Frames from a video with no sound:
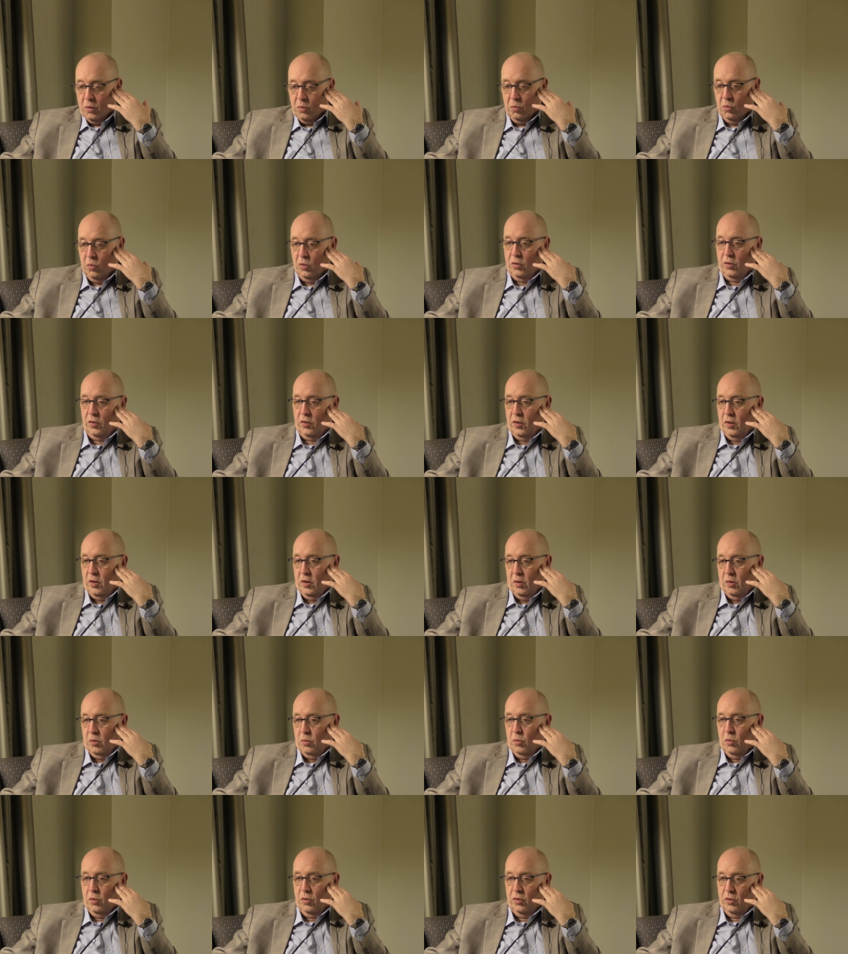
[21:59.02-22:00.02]
was uh,
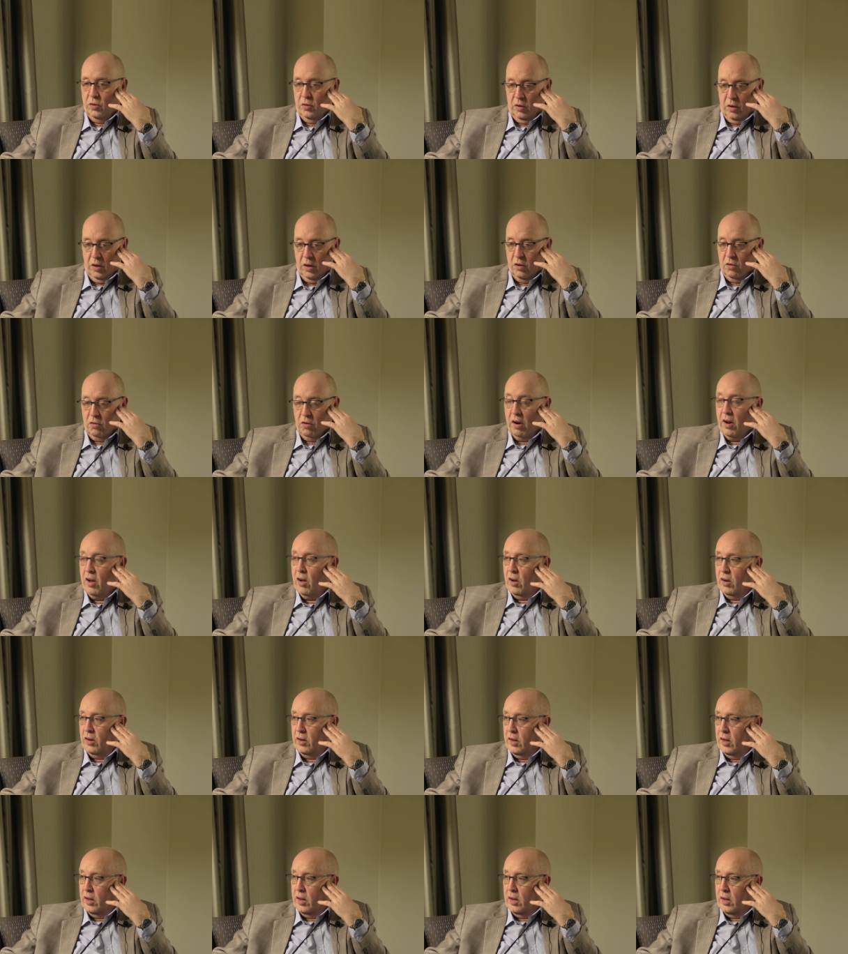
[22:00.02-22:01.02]
was a great
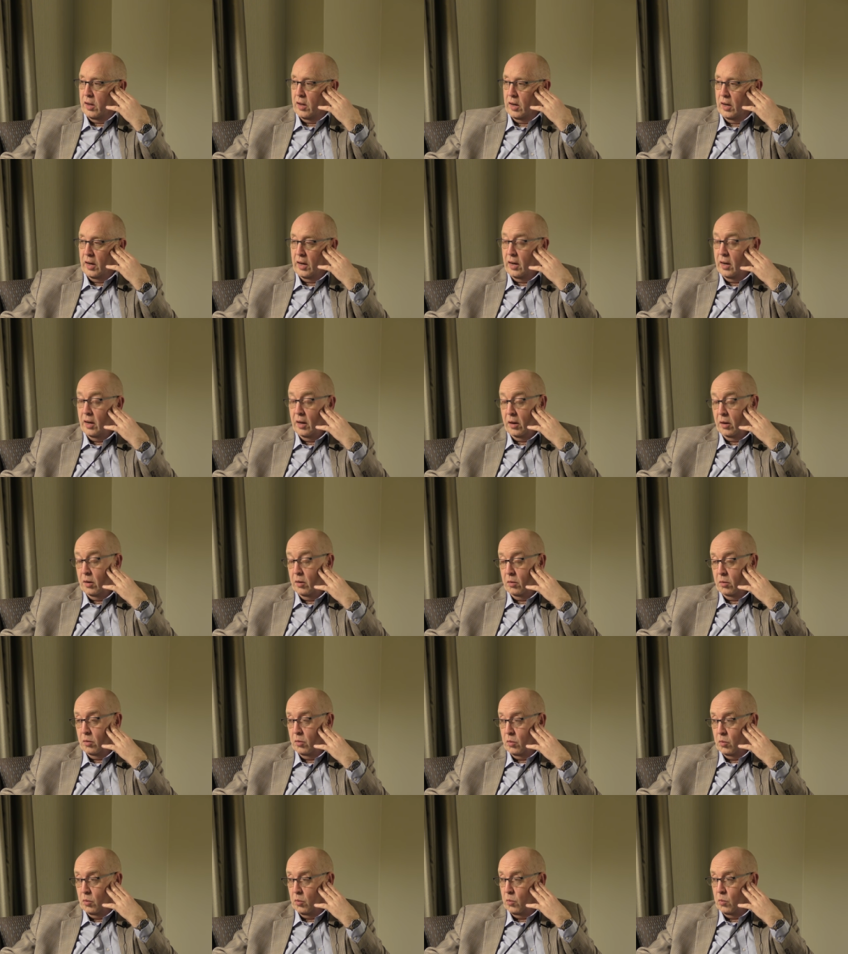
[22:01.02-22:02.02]
idea, and it, it,
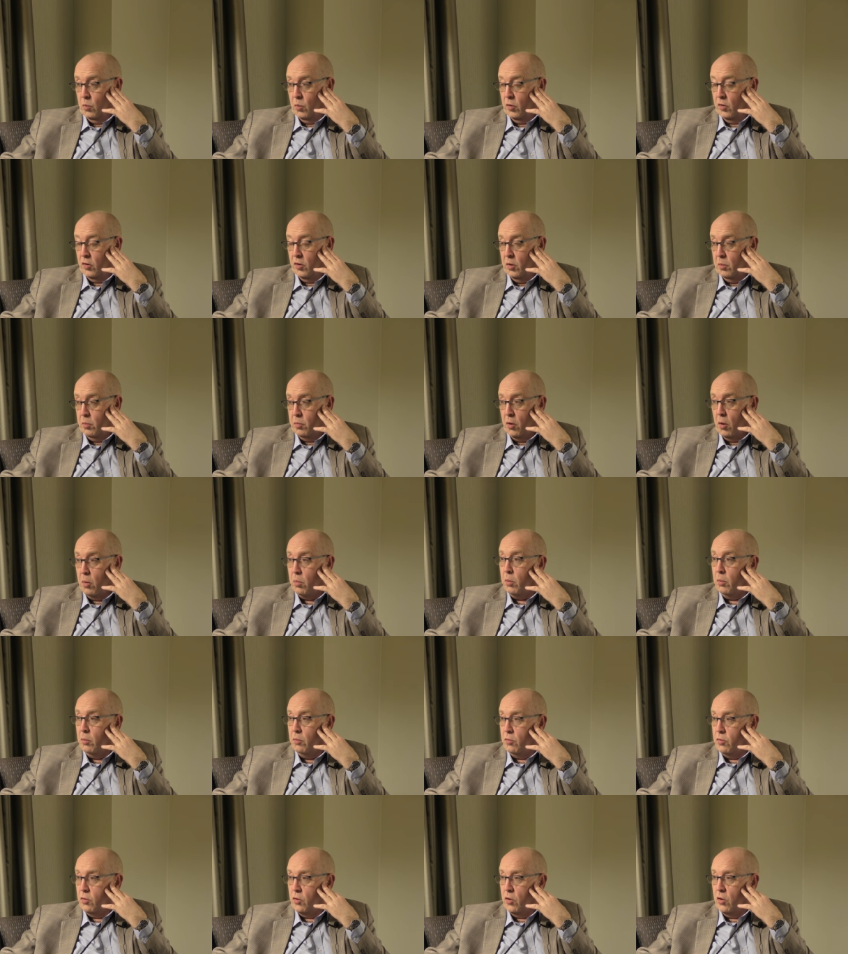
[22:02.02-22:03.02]
wasn't a
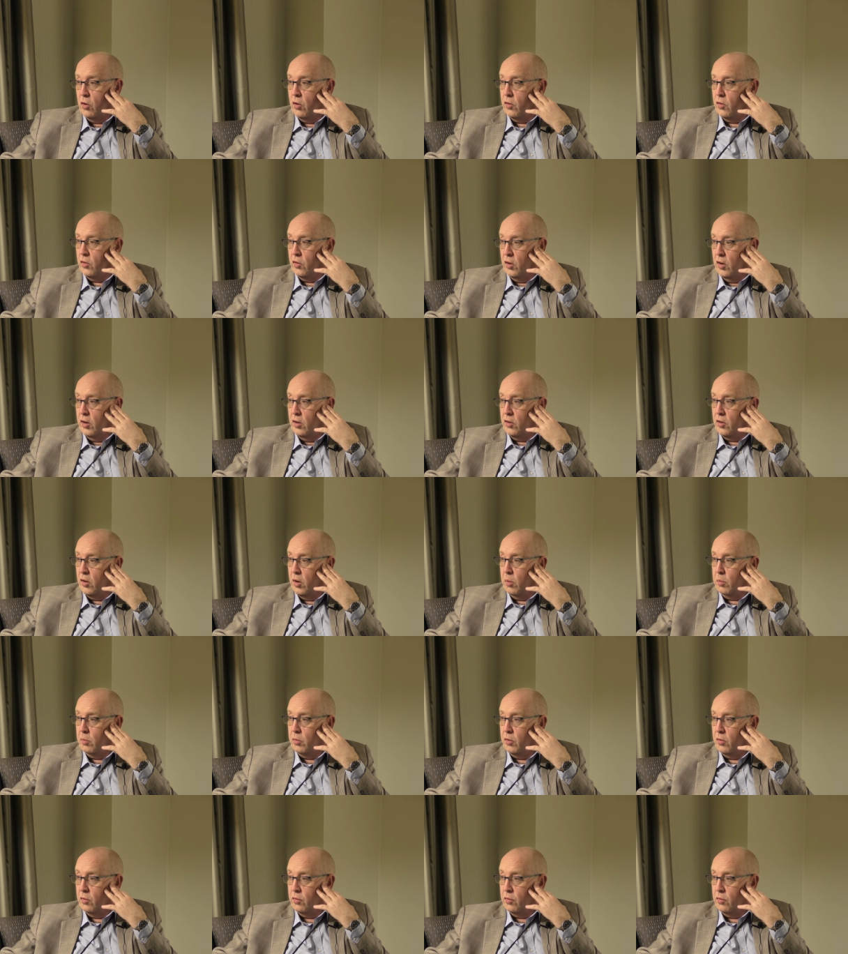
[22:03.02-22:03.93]
problem for us in terms